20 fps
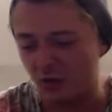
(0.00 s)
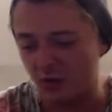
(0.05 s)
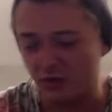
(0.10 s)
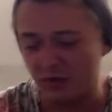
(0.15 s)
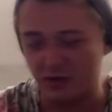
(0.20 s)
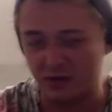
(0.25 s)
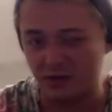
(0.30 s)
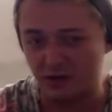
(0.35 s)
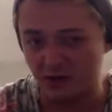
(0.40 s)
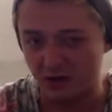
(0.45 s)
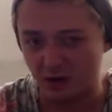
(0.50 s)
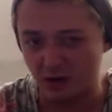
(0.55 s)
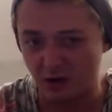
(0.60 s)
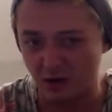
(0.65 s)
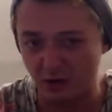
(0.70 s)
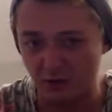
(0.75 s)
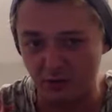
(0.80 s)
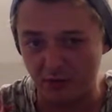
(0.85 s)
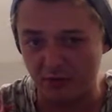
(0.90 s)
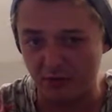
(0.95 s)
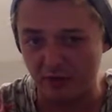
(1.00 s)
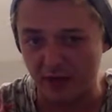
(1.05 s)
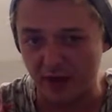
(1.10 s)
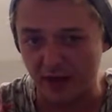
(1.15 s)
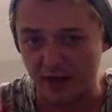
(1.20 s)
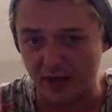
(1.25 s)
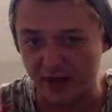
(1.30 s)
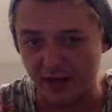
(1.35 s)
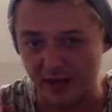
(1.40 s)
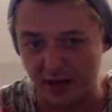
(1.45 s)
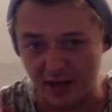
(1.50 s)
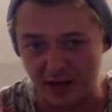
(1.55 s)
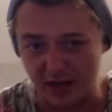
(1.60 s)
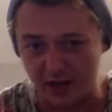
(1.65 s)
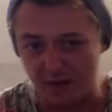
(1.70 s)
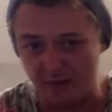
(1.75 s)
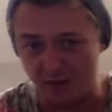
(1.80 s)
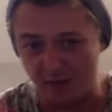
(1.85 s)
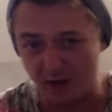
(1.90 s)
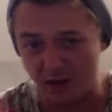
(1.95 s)
what the scope of that is yet
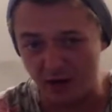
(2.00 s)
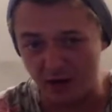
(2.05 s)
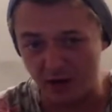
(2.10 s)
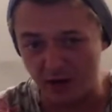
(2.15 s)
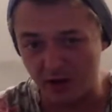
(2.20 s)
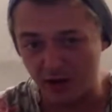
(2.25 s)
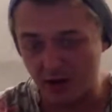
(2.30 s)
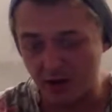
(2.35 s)
in my